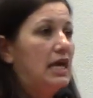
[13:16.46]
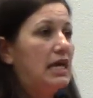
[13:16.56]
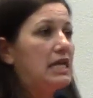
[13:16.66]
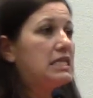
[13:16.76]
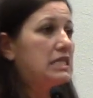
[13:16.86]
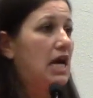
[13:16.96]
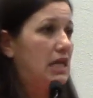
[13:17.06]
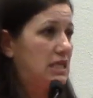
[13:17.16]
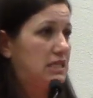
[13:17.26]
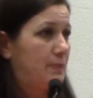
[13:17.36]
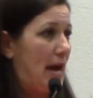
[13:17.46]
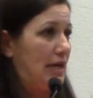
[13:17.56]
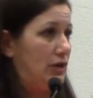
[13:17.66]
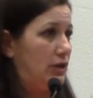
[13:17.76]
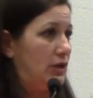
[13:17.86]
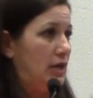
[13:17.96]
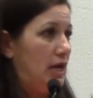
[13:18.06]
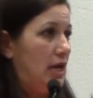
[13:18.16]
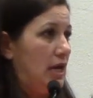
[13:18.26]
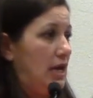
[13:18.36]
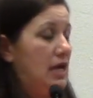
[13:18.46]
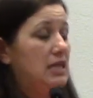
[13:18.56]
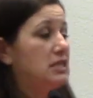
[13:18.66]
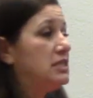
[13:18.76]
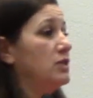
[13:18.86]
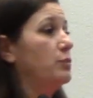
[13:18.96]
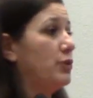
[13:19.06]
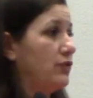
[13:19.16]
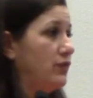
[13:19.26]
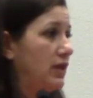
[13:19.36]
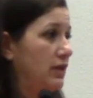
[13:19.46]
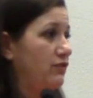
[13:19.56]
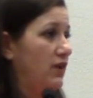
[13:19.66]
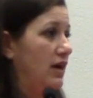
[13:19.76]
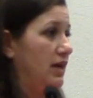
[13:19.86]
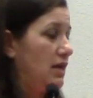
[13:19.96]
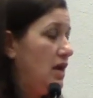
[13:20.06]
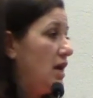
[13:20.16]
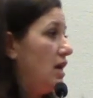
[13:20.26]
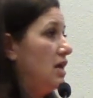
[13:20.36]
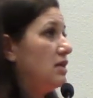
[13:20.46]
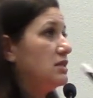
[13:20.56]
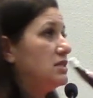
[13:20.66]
it is not expired. It is still perfectly fine. It